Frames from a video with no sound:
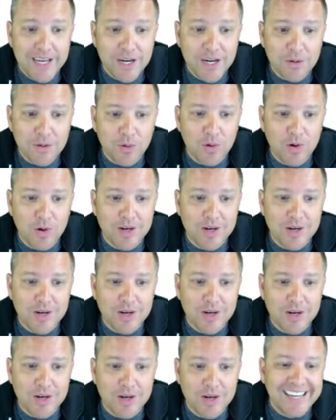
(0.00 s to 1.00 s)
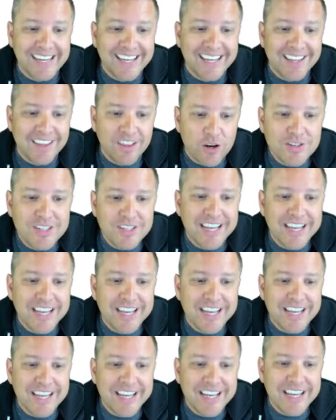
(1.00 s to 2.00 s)
leaderboards, those tend
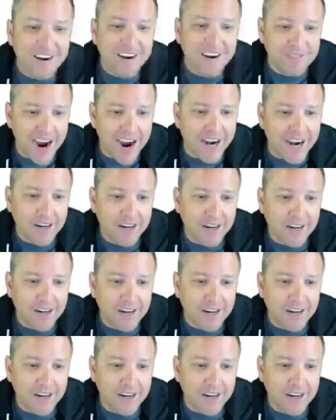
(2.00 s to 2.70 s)
to backfire.